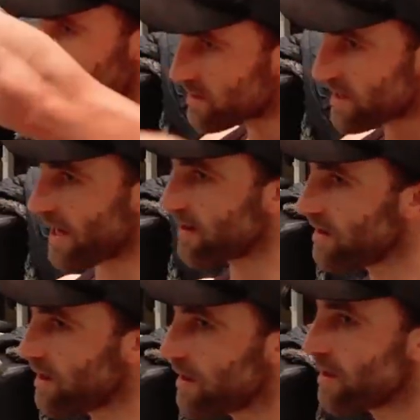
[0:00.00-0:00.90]

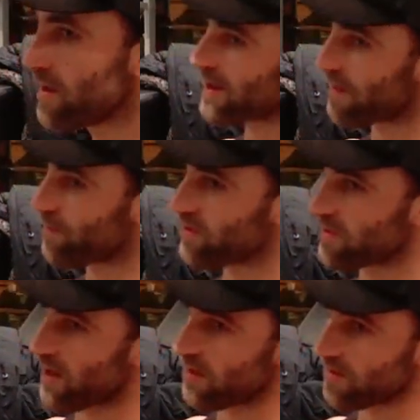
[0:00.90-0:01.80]
10, lat pull
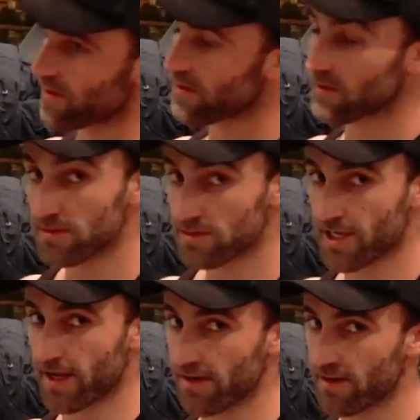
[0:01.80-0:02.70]
down,
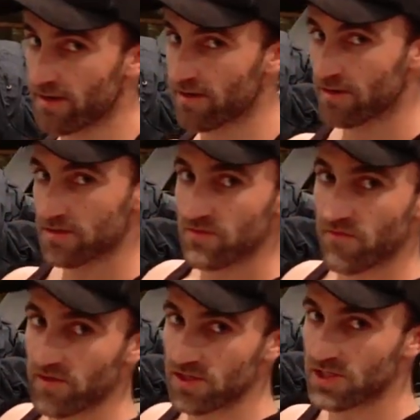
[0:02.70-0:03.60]
10 to
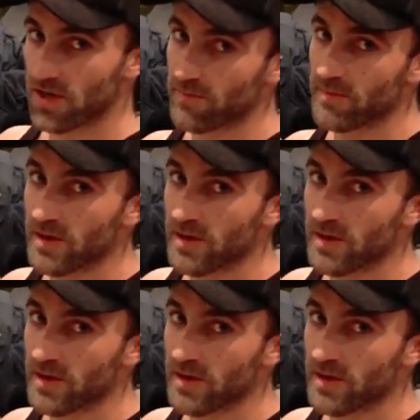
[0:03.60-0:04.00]
finish up.